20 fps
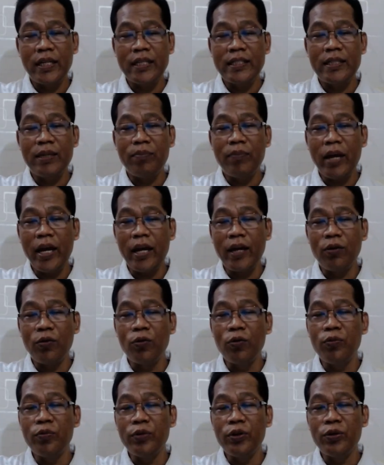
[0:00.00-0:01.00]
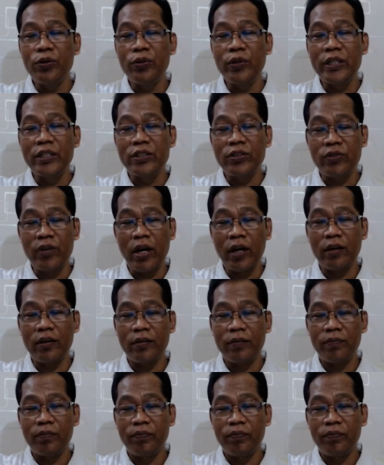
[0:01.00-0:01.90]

is the man whom you instruct.